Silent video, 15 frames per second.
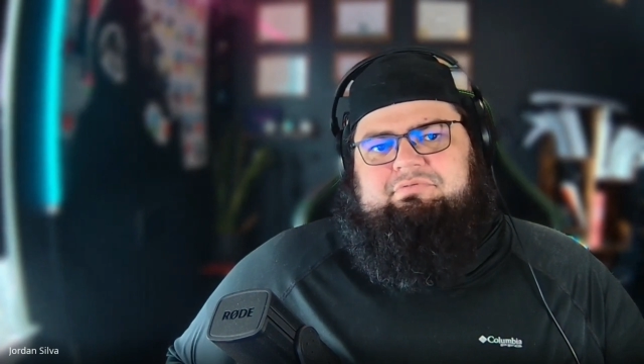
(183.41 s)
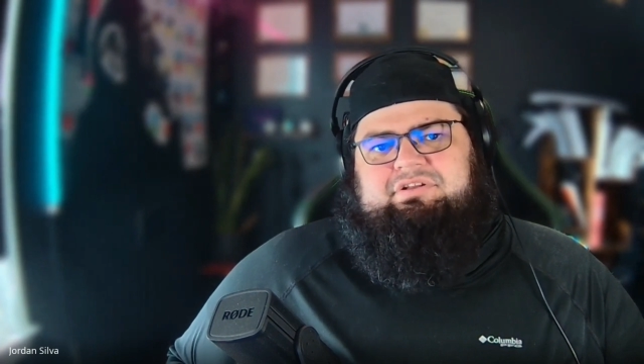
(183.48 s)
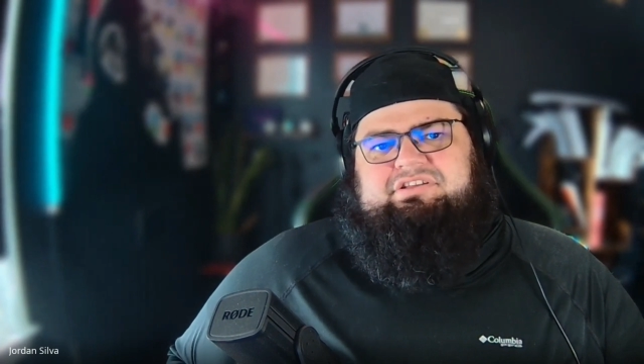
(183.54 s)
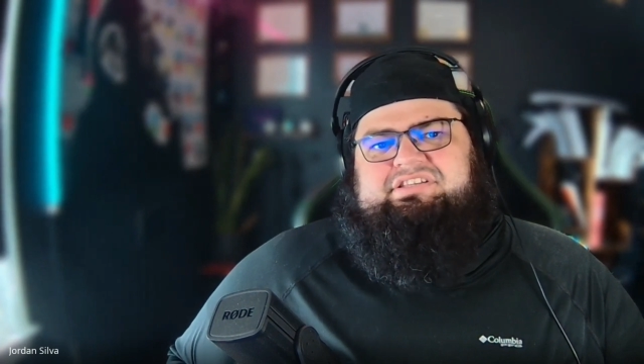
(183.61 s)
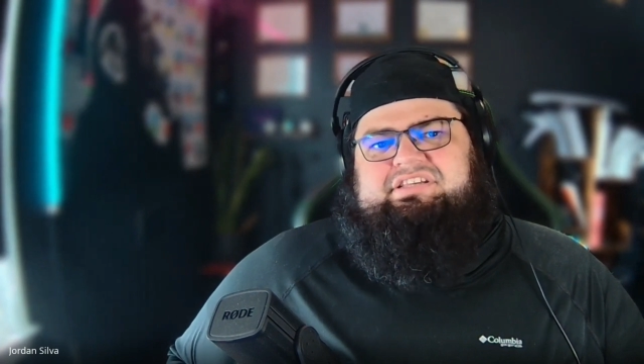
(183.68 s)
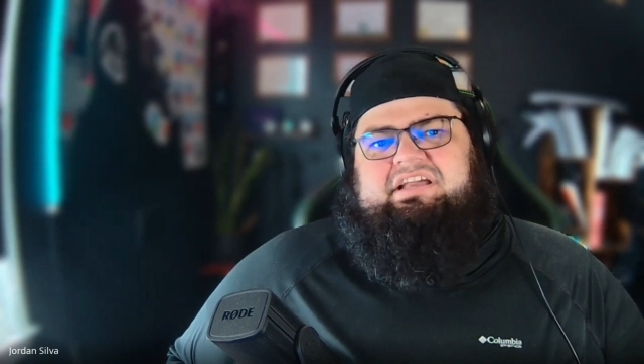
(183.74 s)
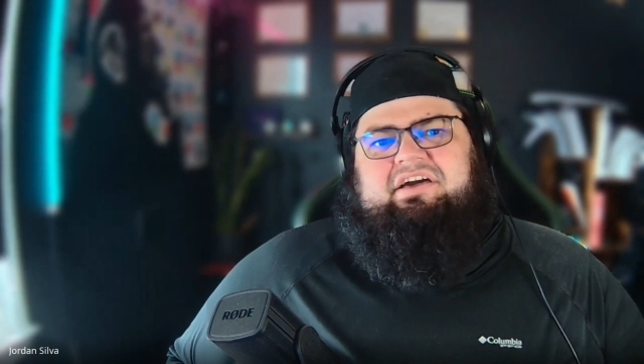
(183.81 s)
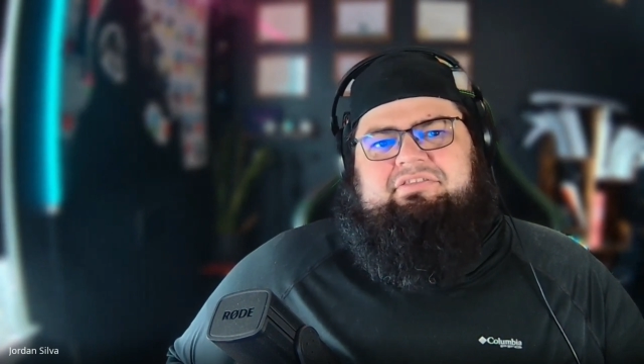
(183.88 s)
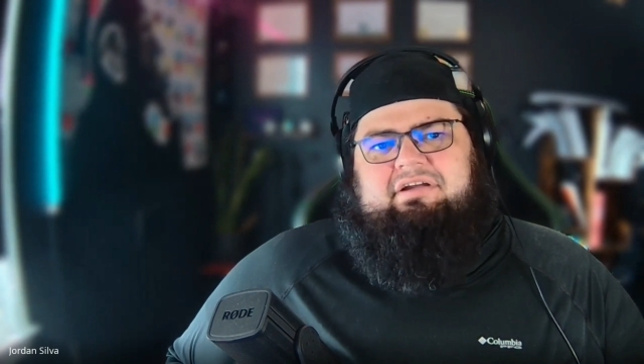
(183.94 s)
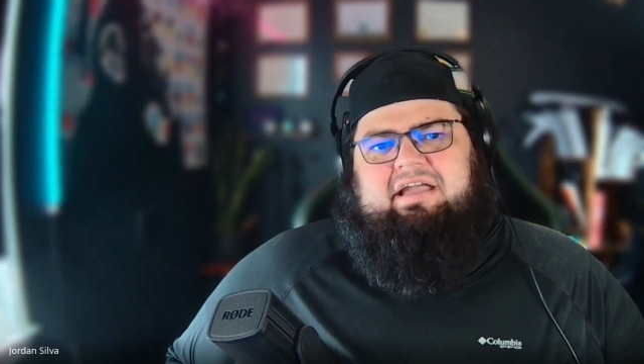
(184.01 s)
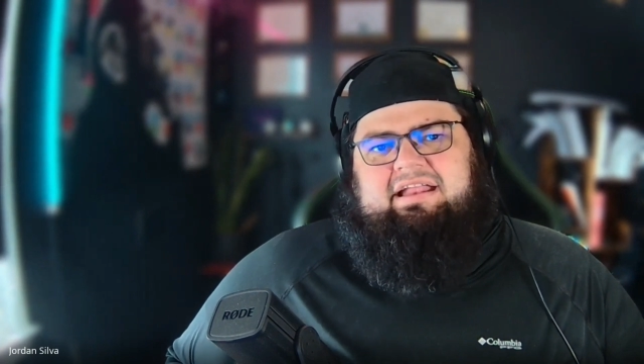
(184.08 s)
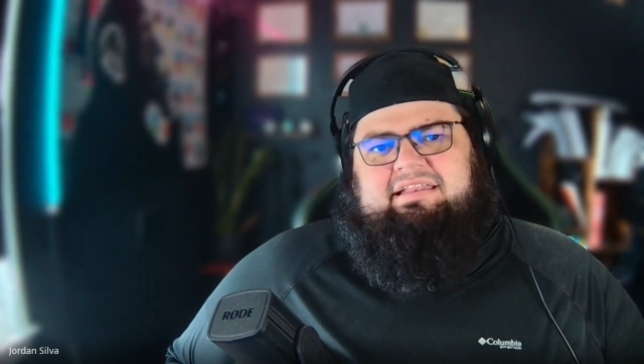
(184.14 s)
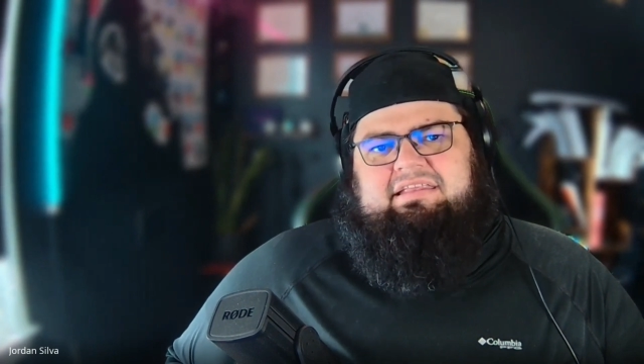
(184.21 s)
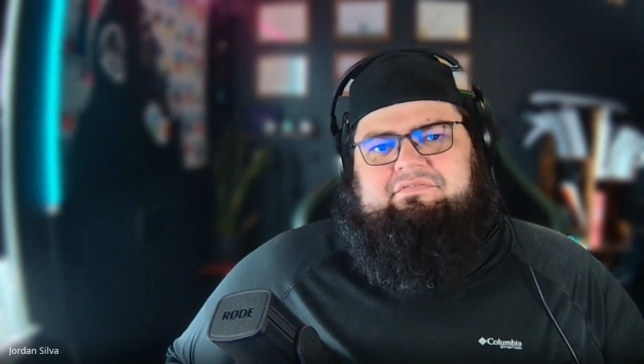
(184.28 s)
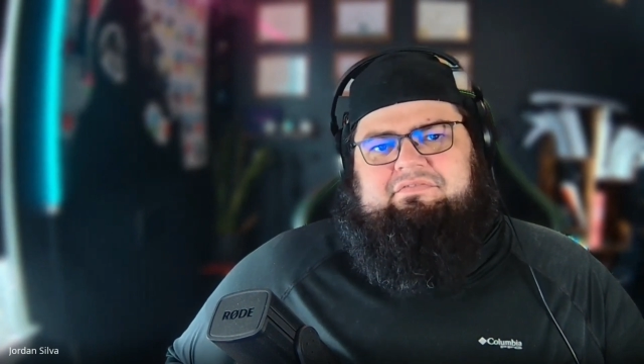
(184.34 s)
When you see other
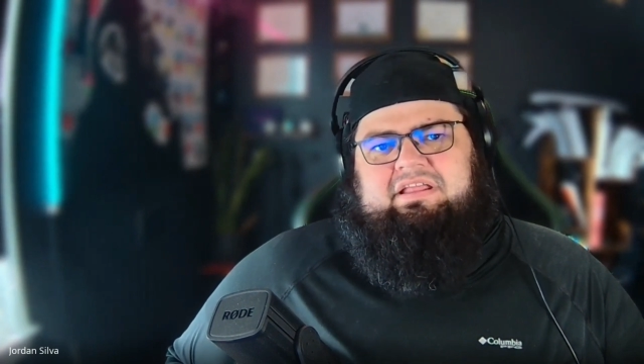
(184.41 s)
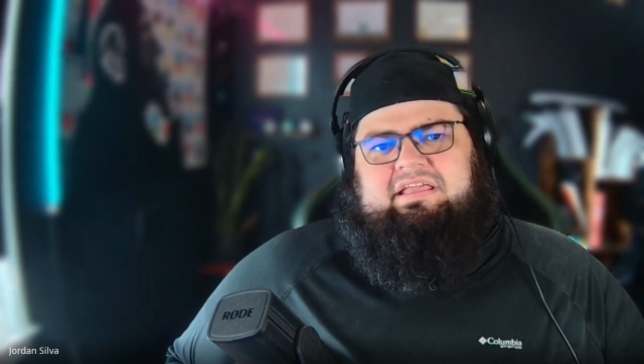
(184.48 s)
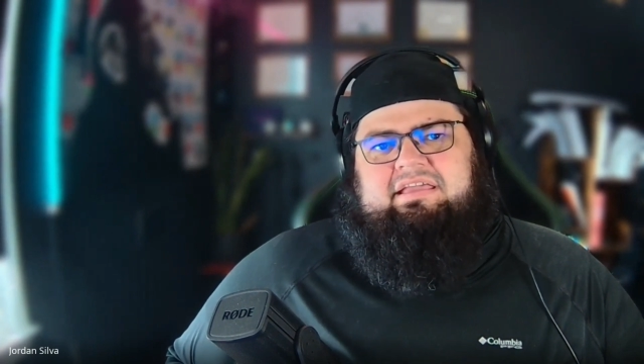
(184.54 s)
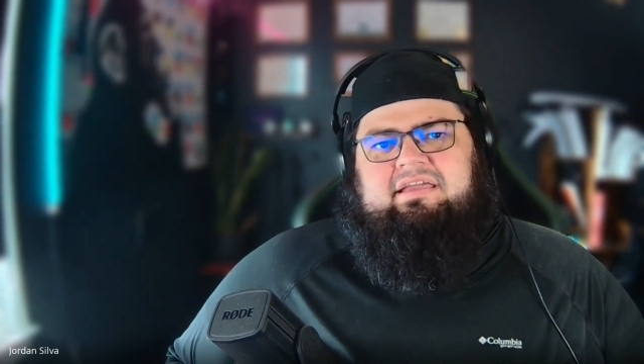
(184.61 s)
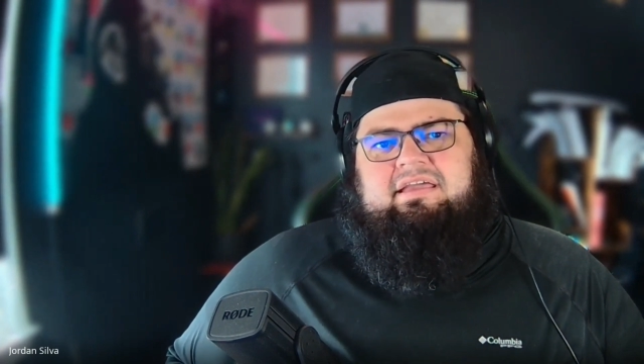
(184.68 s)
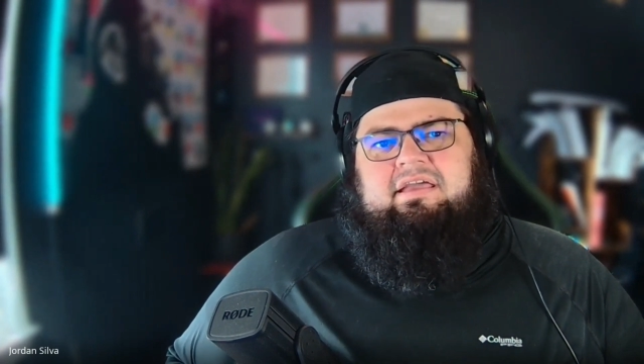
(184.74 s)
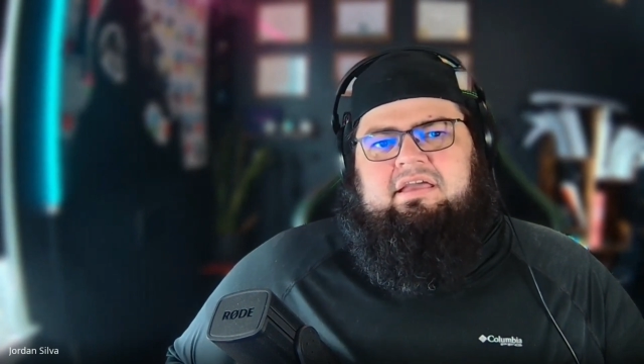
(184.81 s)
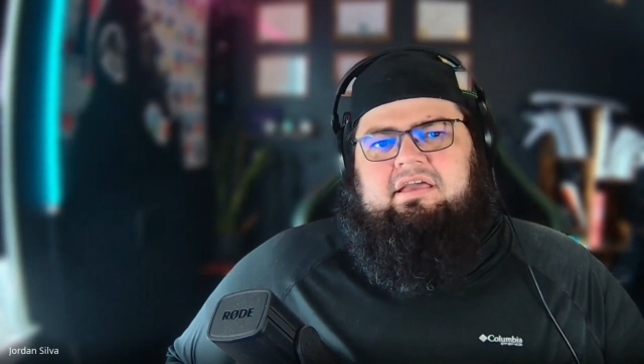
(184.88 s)
activity,